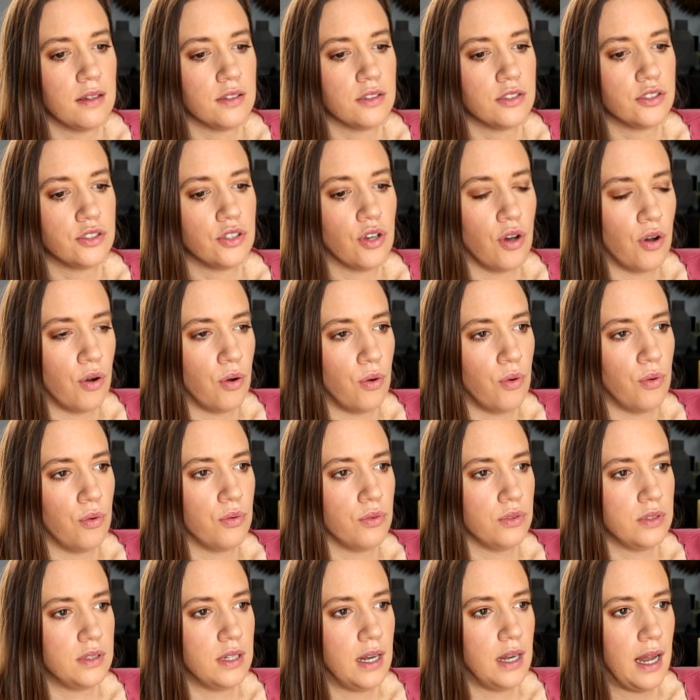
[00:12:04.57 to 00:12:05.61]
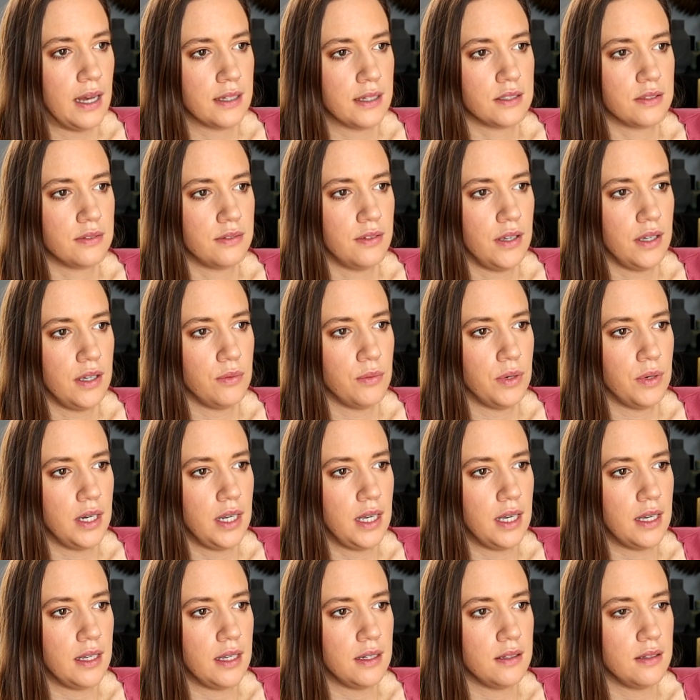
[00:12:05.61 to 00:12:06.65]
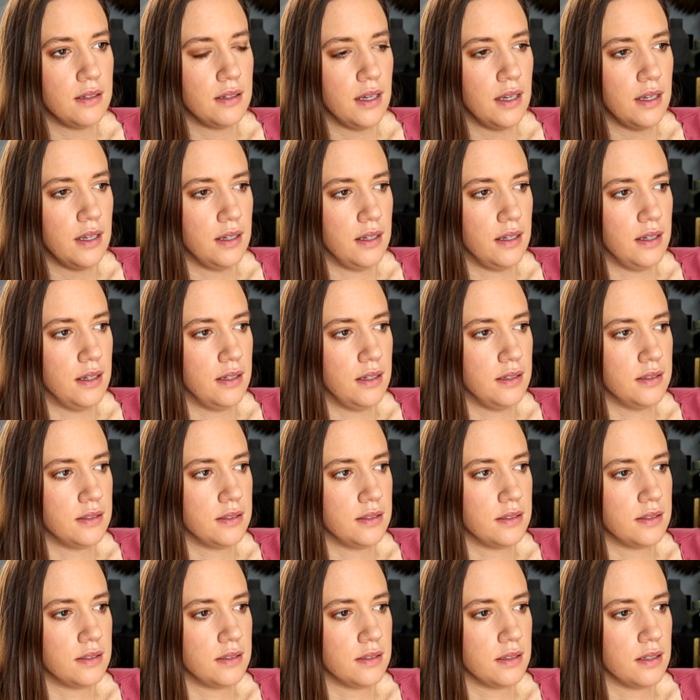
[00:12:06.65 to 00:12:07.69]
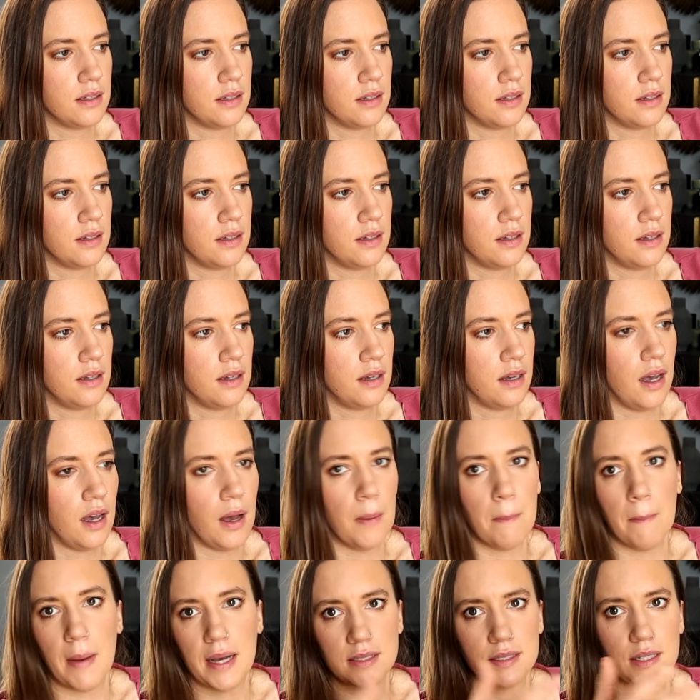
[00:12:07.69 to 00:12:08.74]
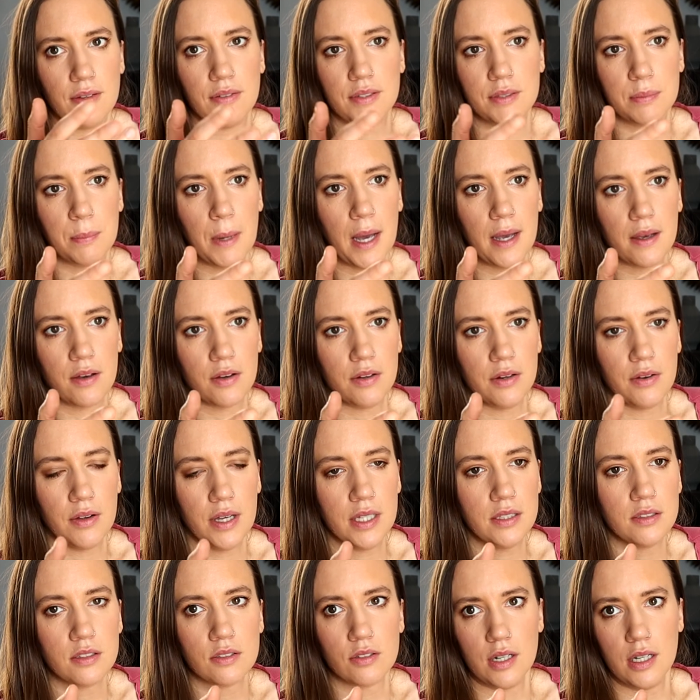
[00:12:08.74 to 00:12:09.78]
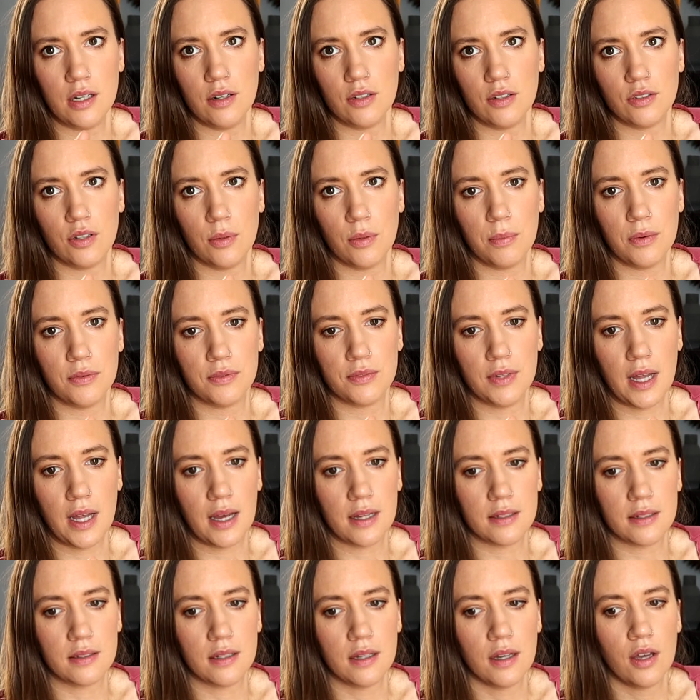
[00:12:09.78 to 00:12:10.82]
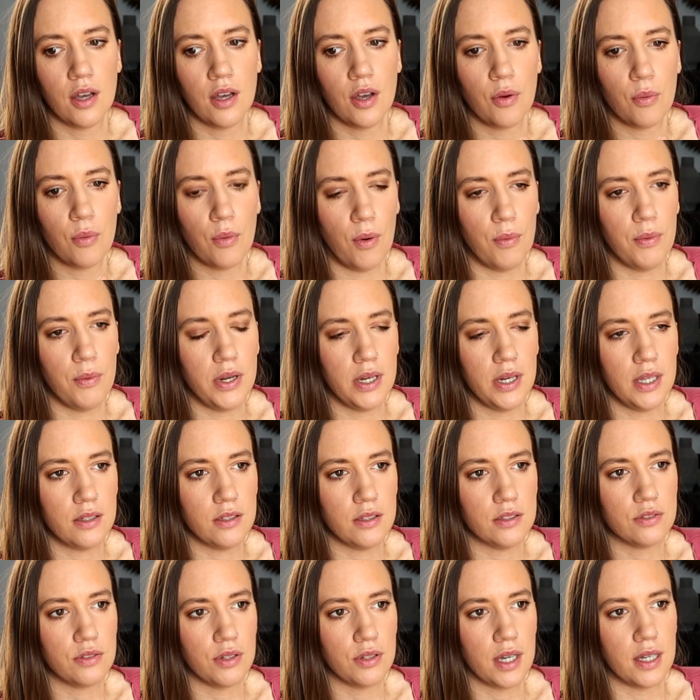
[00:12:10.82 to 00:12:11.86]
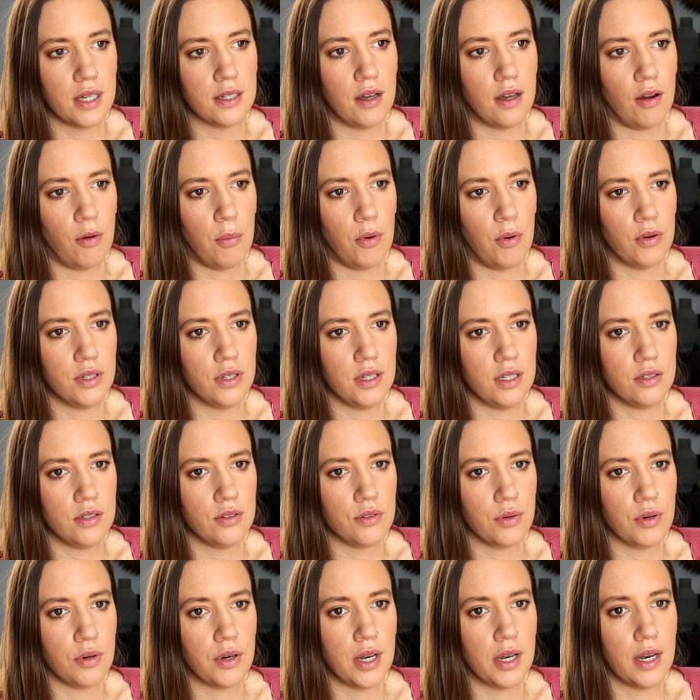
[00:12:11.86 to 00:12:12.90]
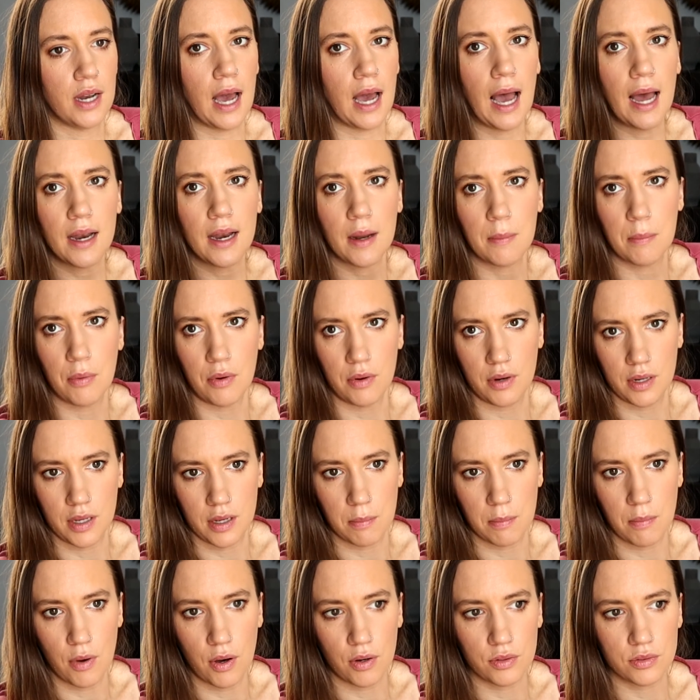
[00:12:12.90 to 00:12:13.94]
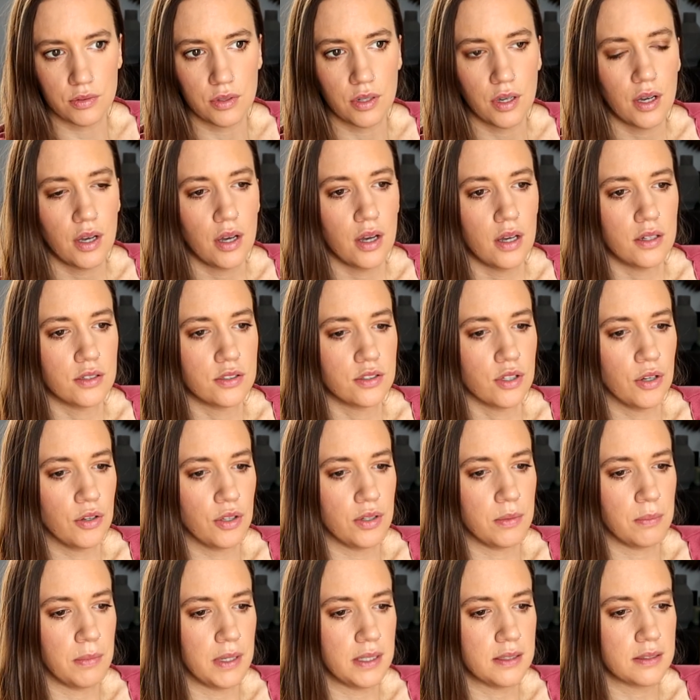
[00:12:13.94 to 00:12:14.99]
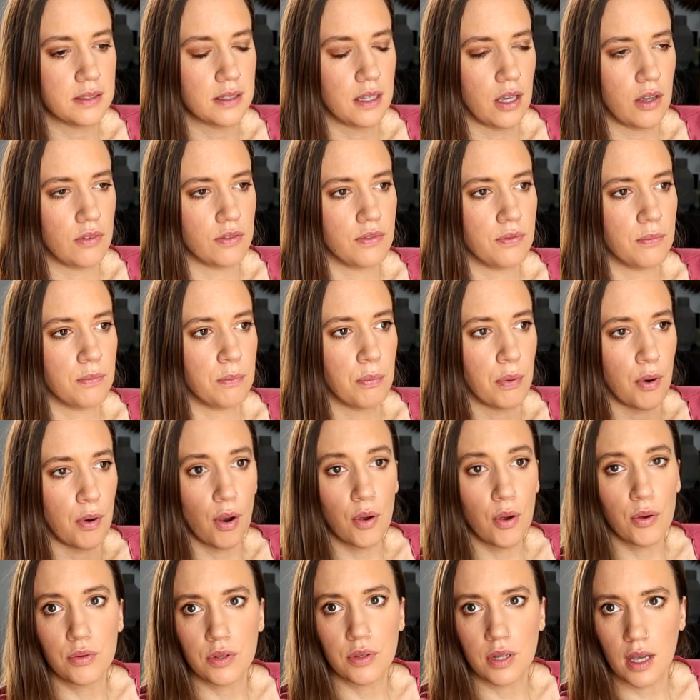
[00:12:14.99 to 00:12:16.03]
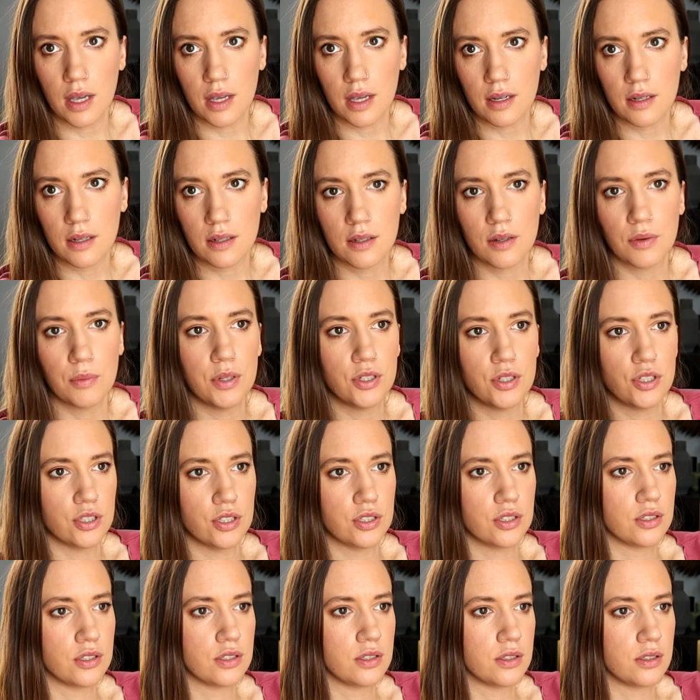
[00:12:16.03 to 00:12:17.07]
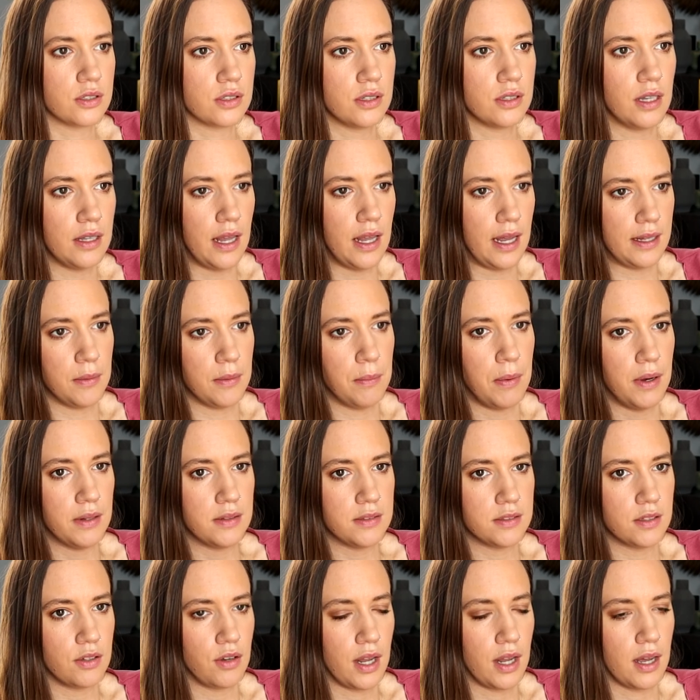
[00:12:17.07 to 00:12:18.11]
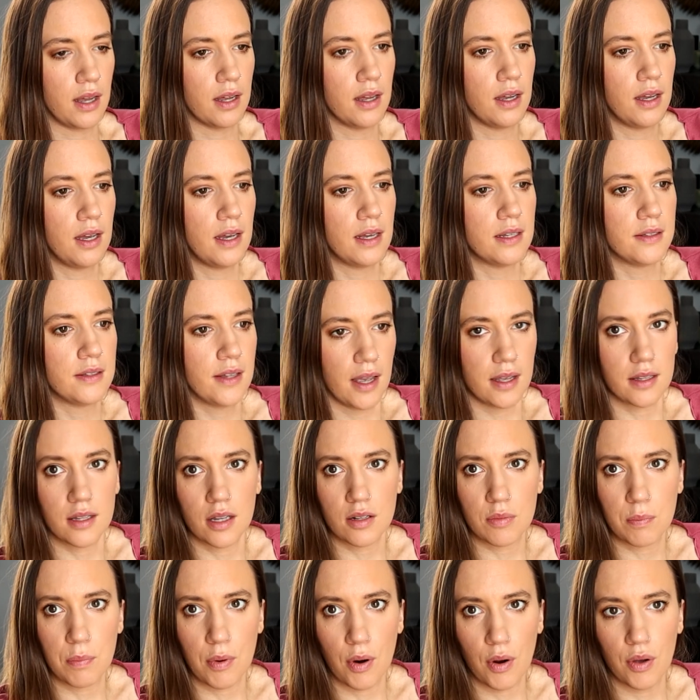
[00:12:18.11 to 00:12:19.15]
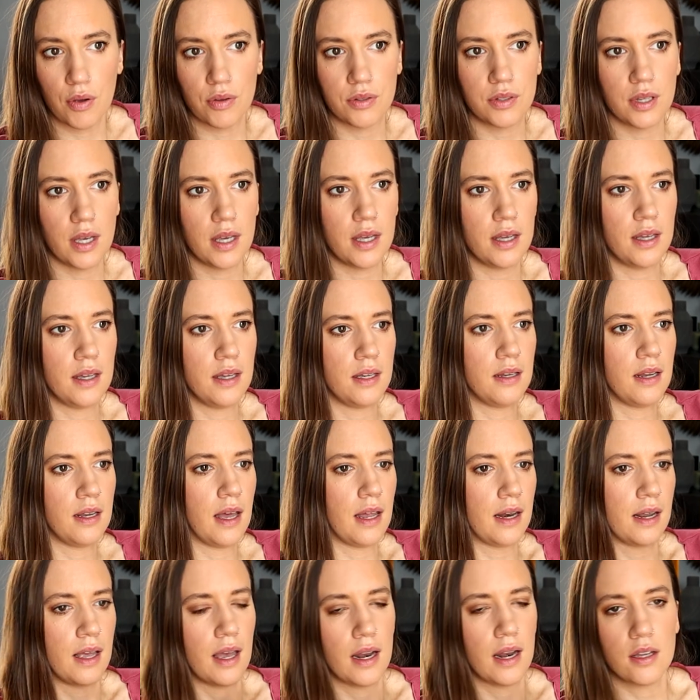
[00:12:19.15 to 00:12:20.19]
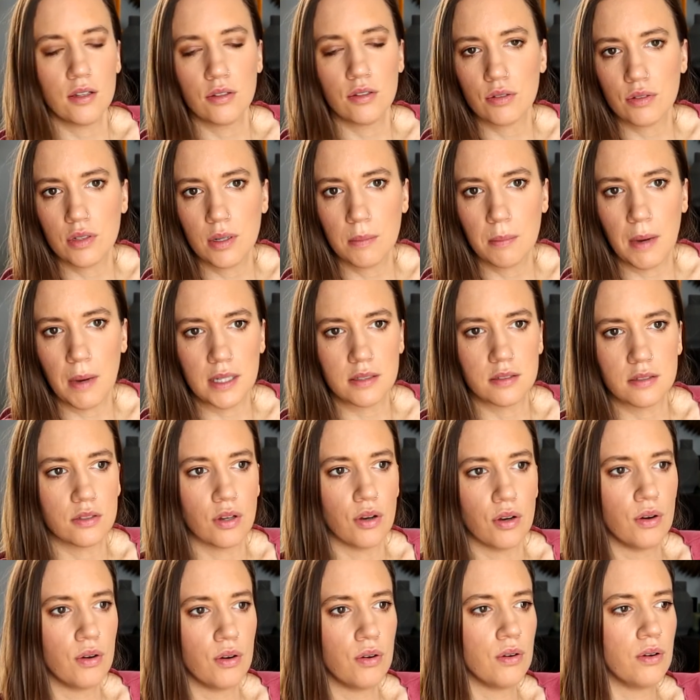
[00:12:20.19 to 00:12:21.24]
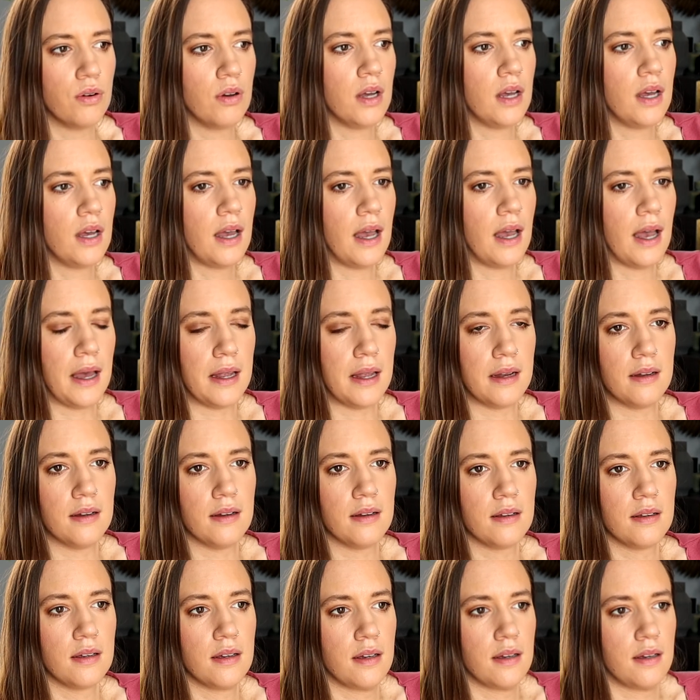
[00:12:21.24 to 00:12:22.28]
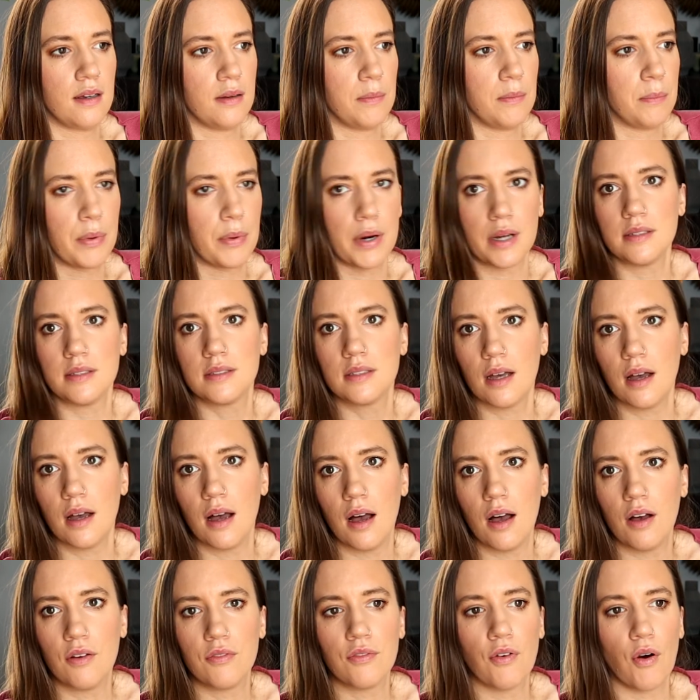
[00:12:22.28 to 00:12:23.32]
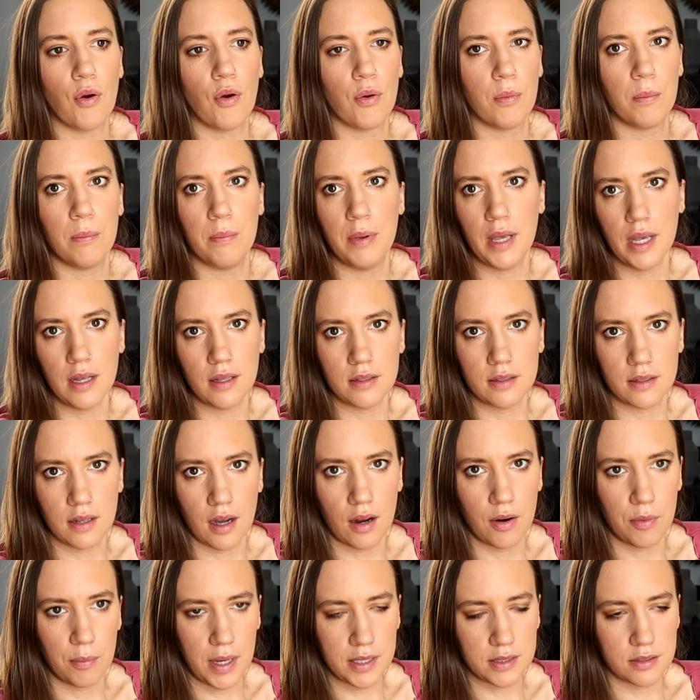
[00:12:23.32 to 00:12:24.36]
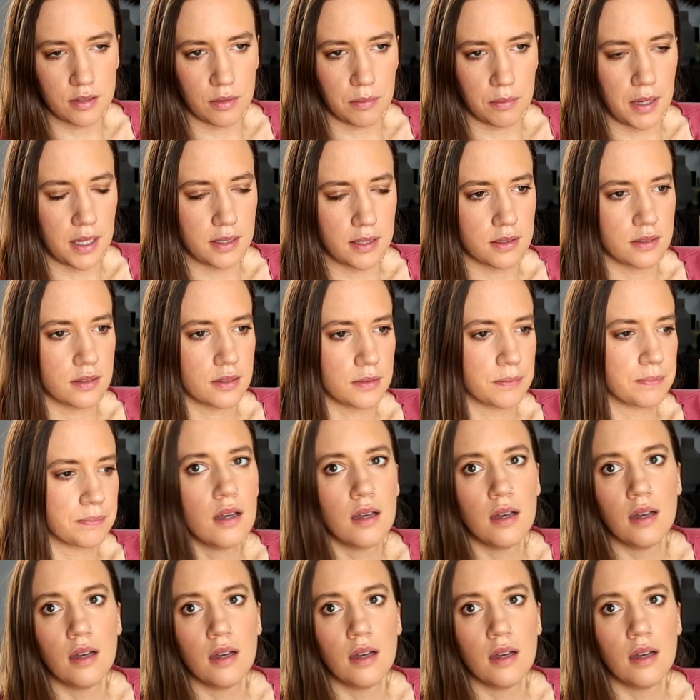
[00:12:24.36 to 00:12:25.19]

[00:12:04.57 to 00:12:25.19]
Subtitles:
So the last thing we need is a massive spike on insulin on top of that. What we need is to get our body into an anabolic mode. So it means give protein, which is the, then the body's gonna take that protein and get into the muscle and preserve or build our muscle mass.